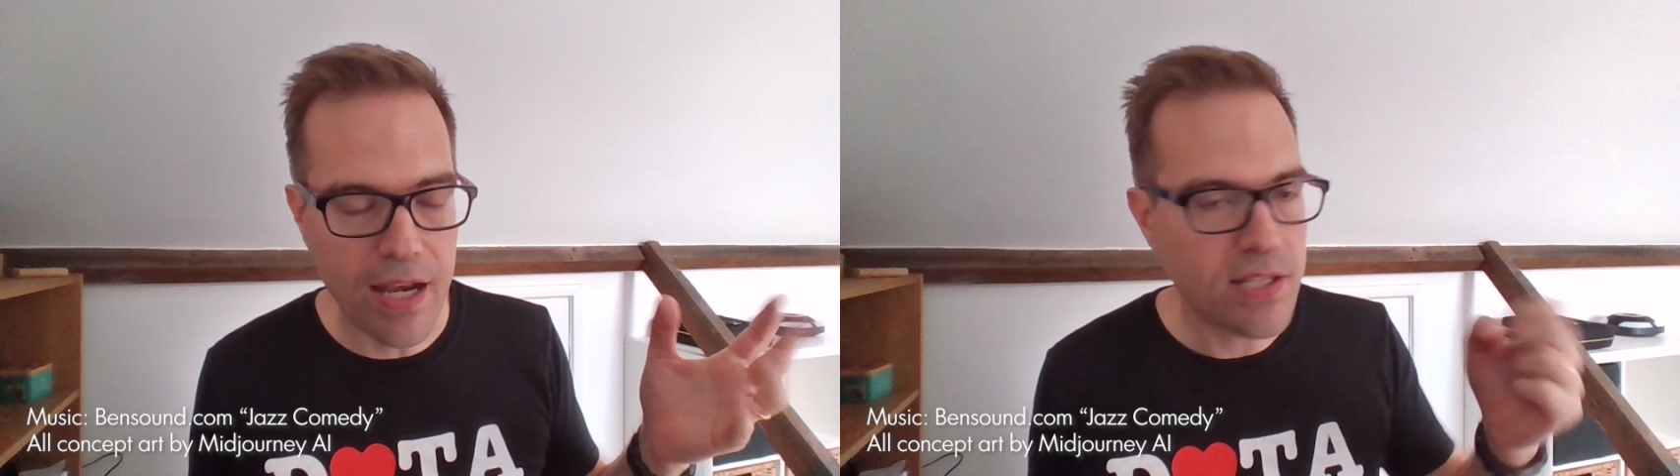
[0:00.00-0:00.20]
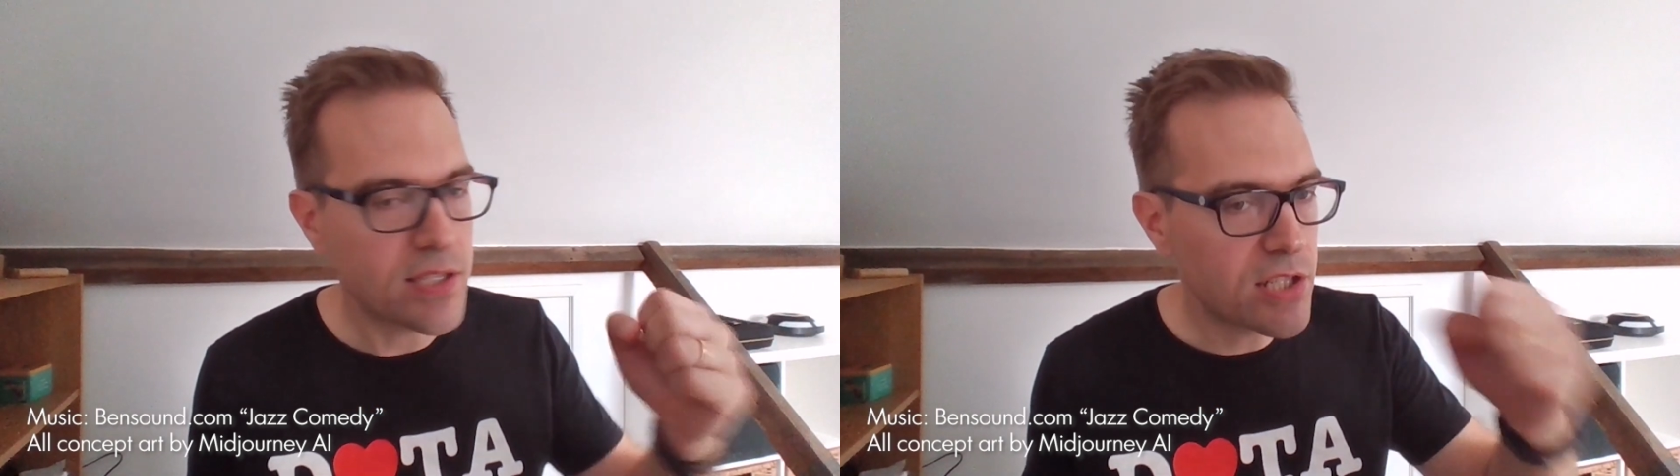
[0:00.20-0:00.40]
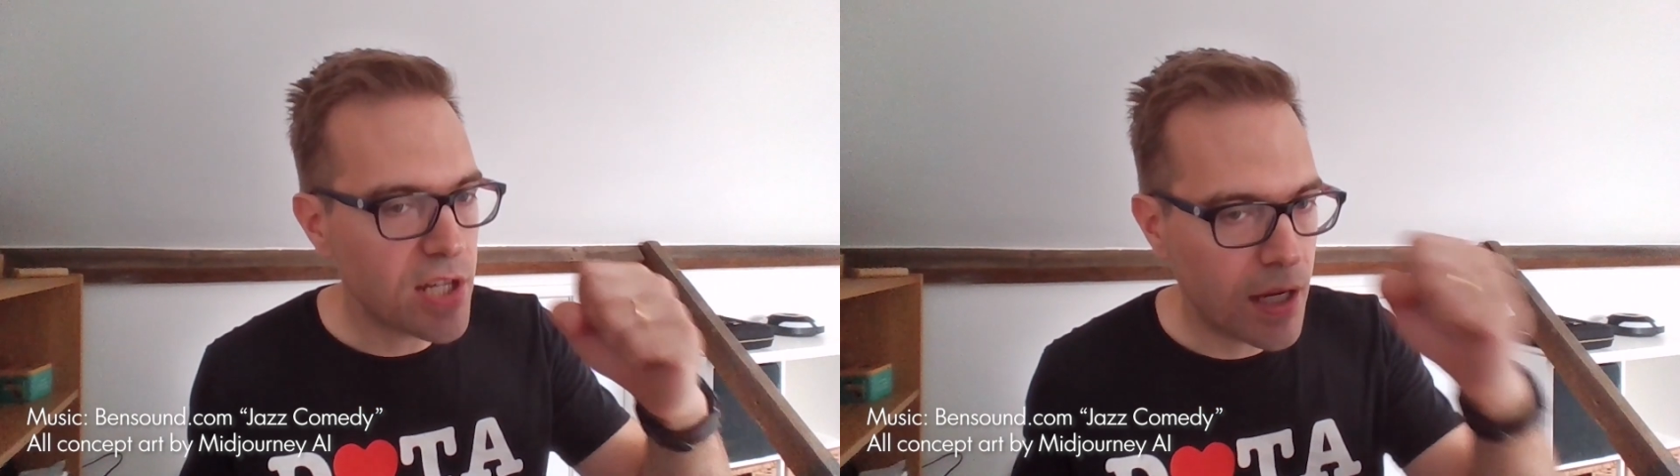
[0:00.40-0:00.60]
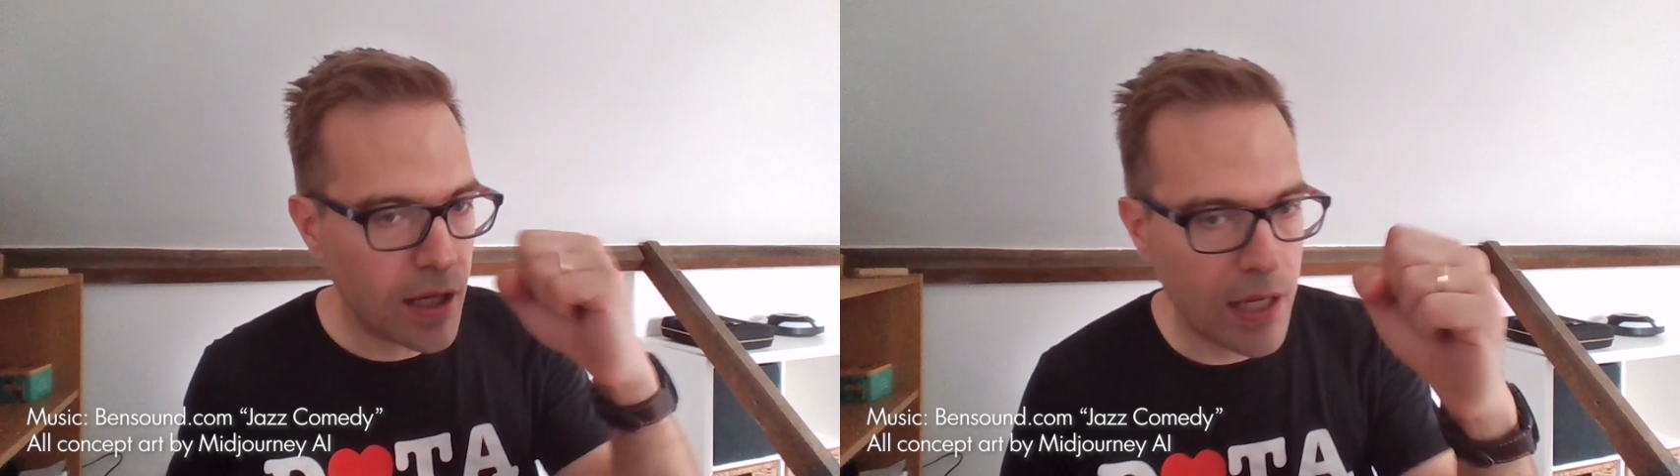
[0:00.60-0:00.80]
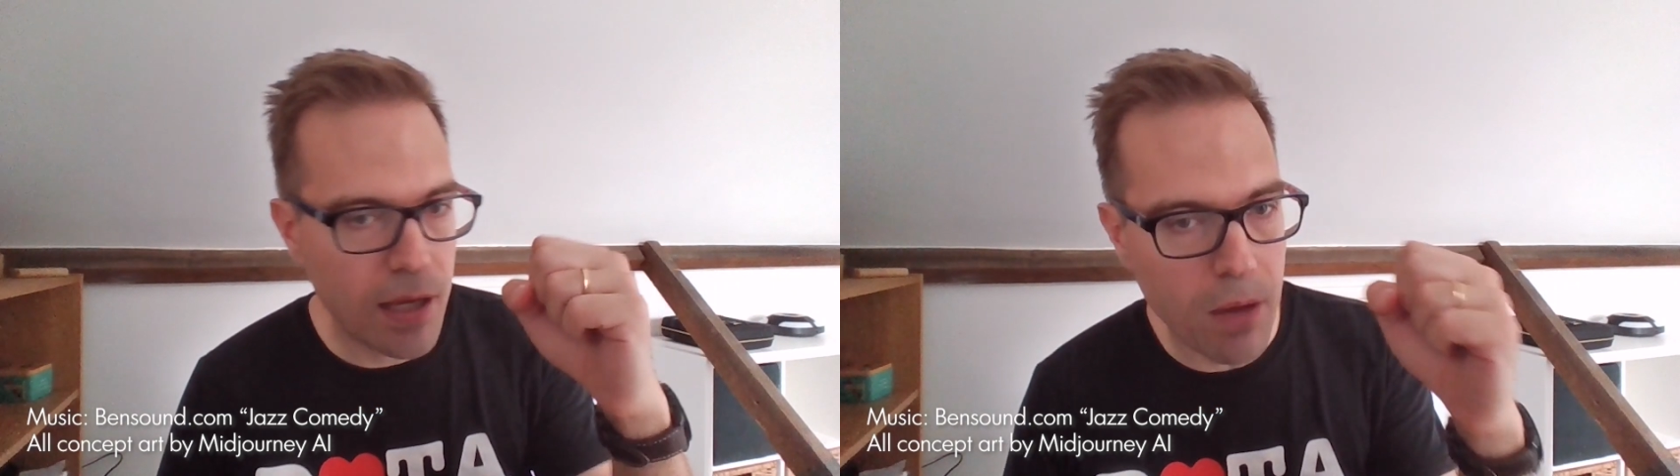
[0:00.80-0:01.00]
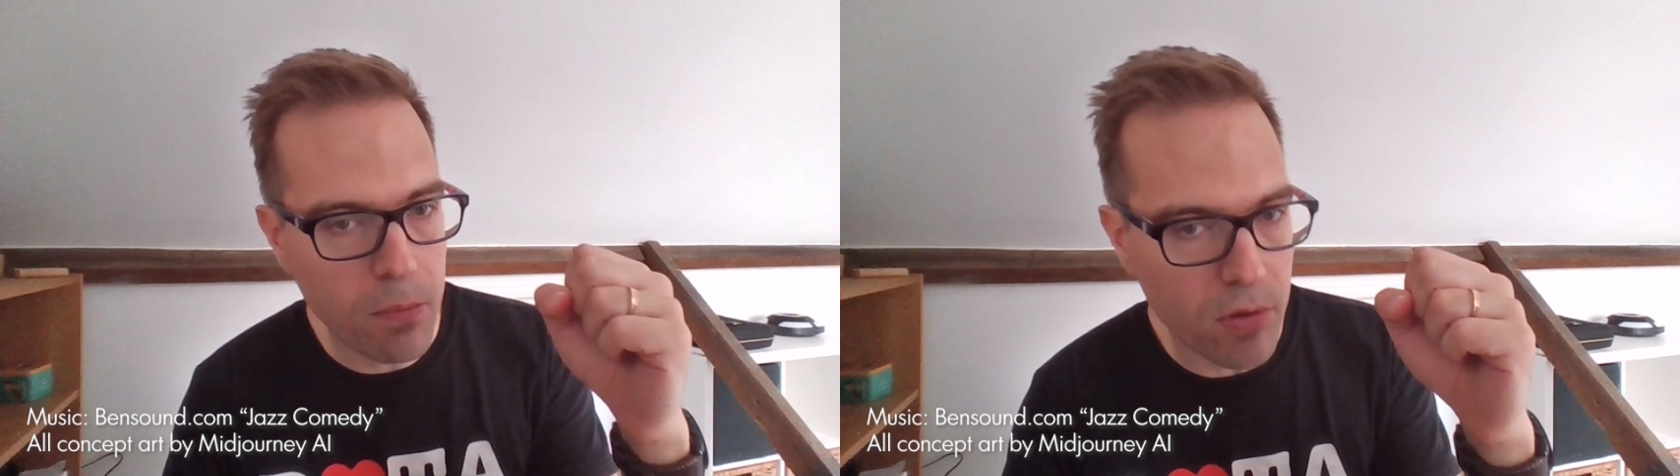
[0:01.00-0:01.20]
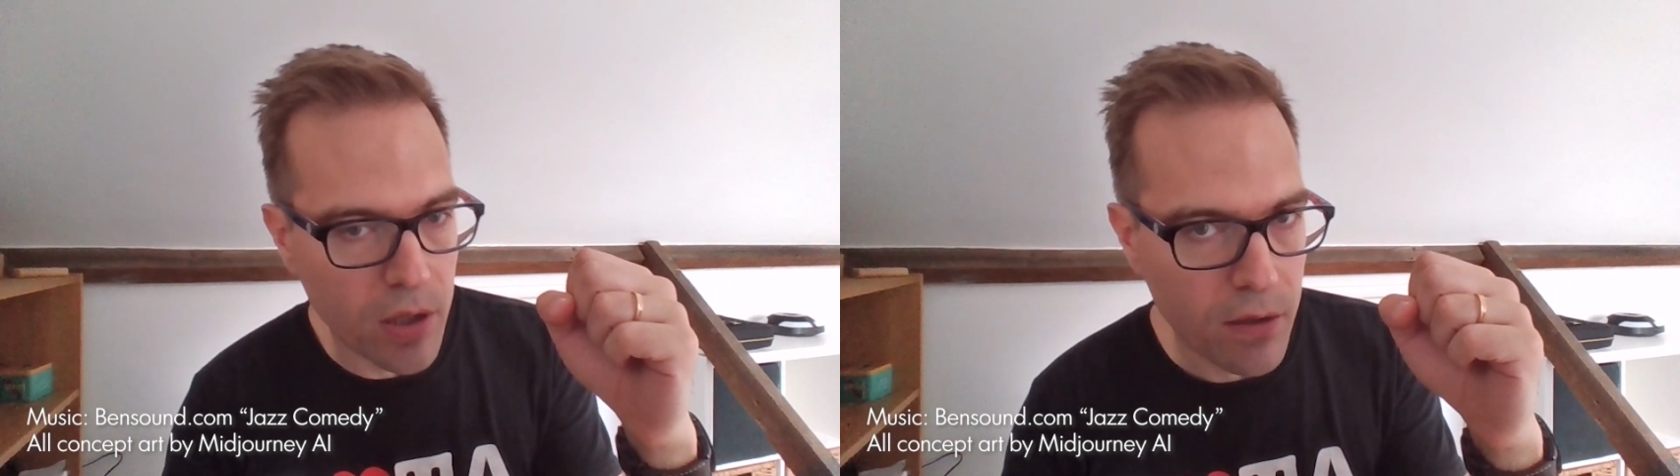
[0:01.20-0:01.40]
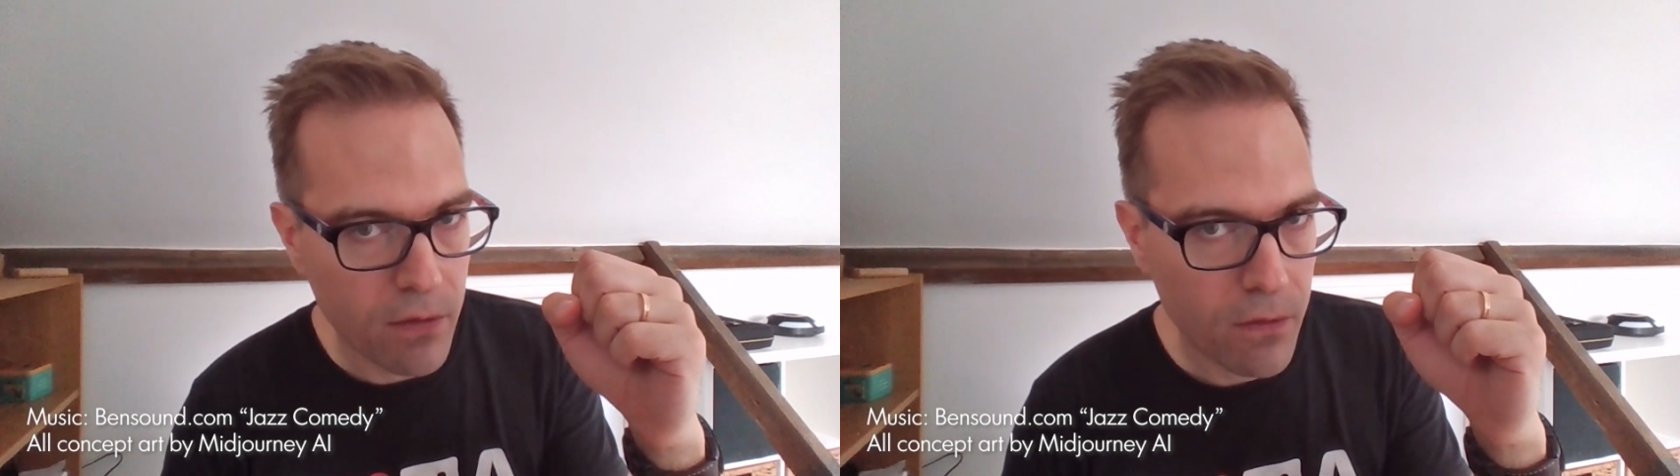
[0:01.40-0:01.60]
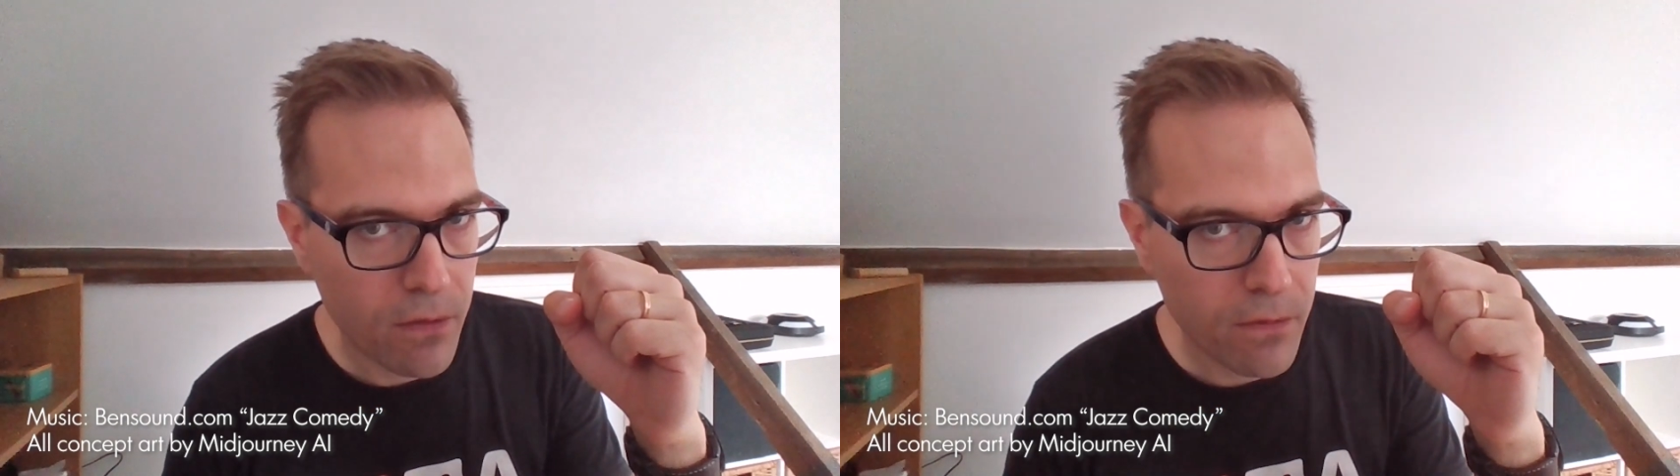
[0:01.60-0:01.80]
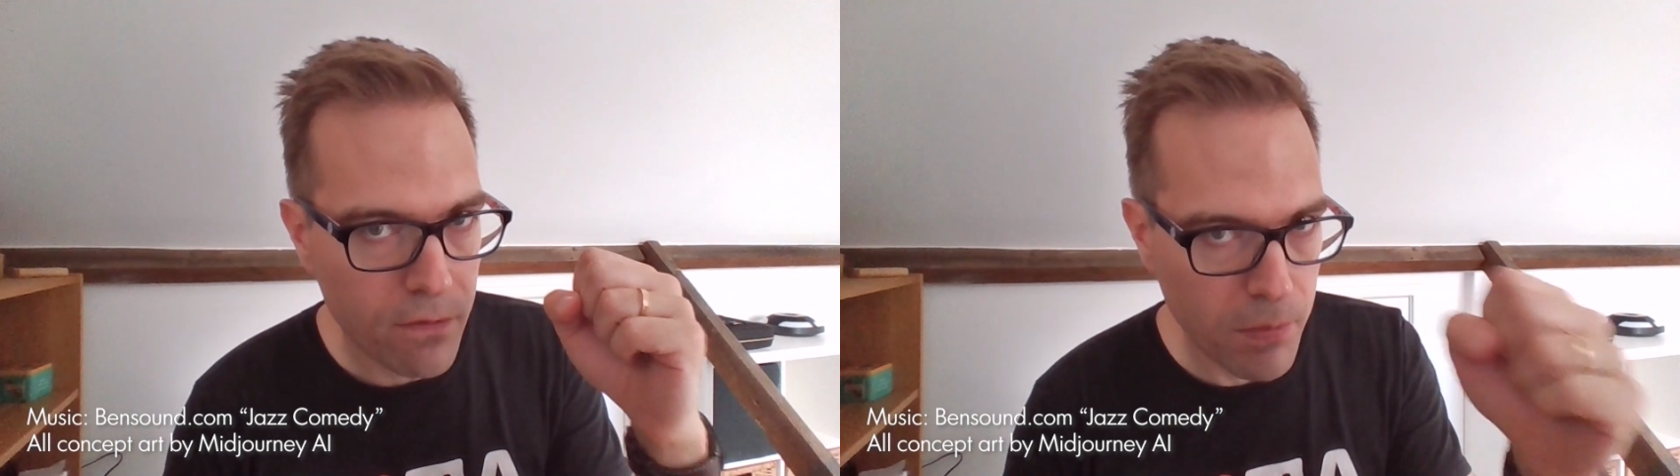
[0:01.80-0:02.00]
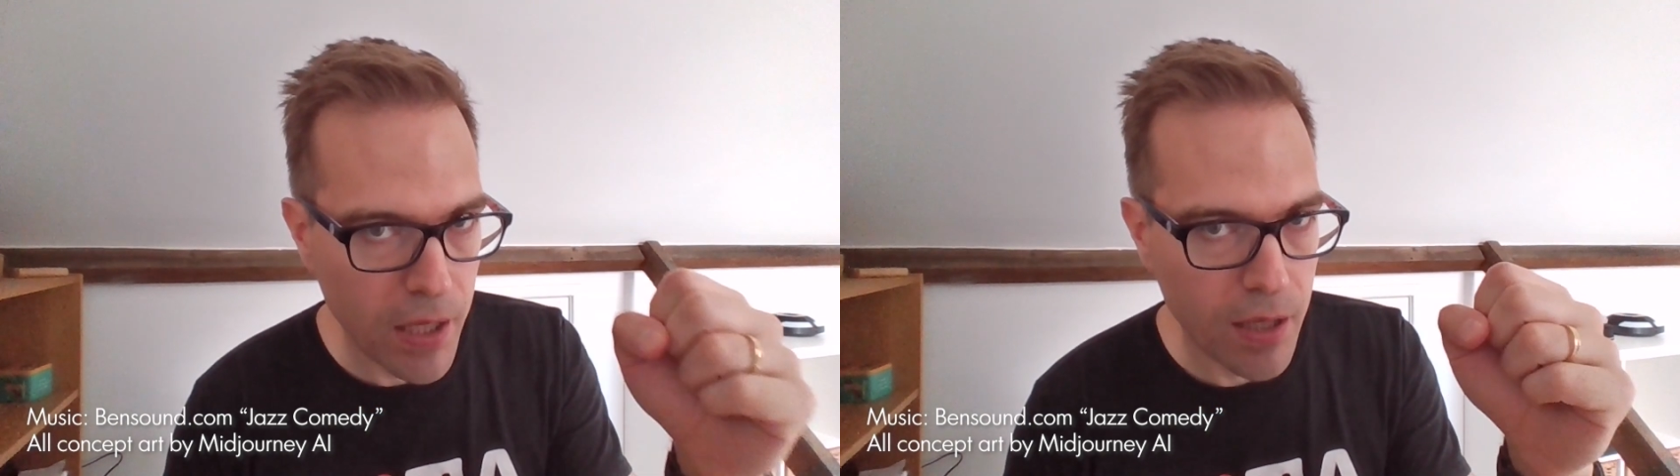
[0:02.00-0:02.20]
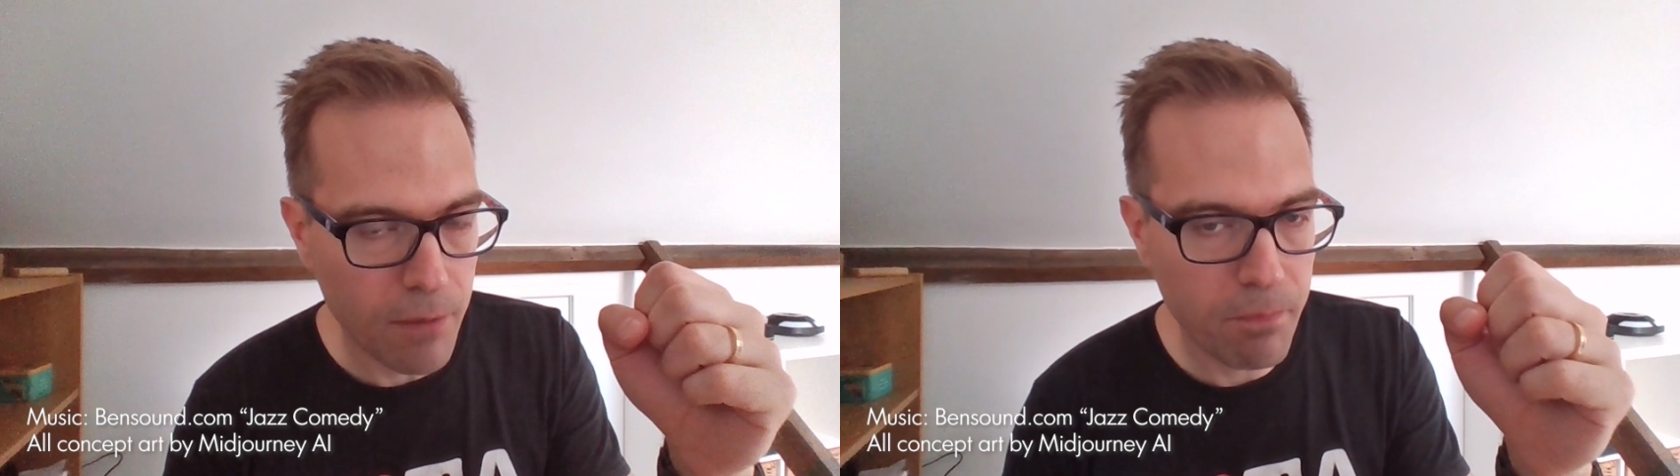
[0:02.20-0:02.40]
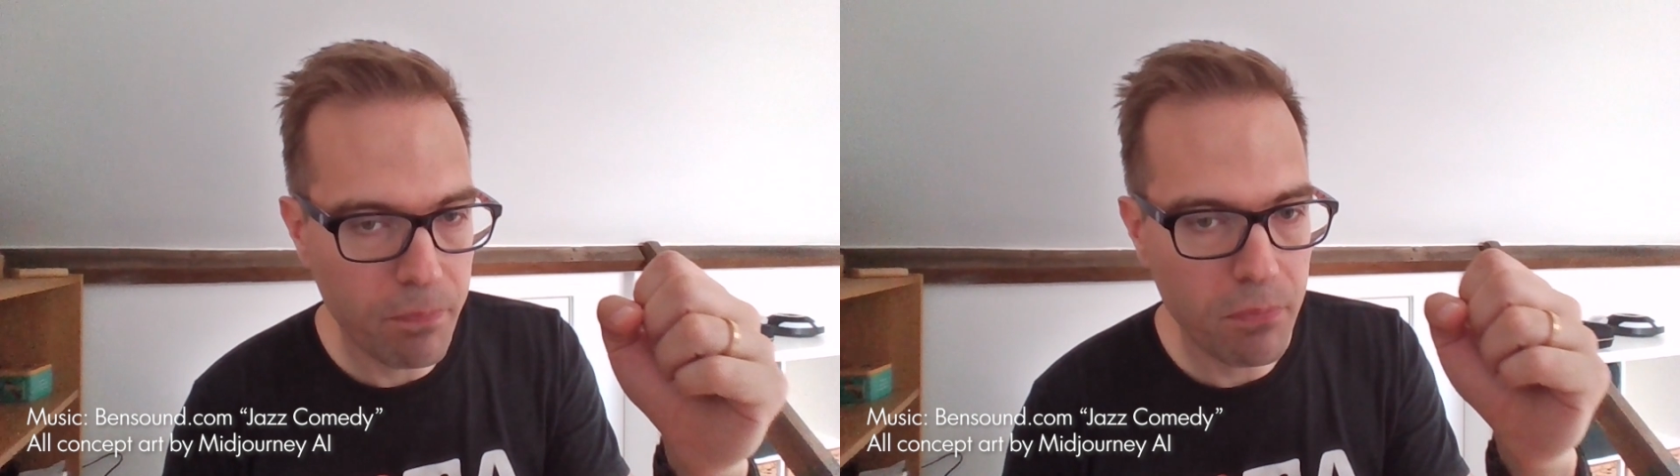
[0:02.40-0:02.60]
And it's such a clear memory for me,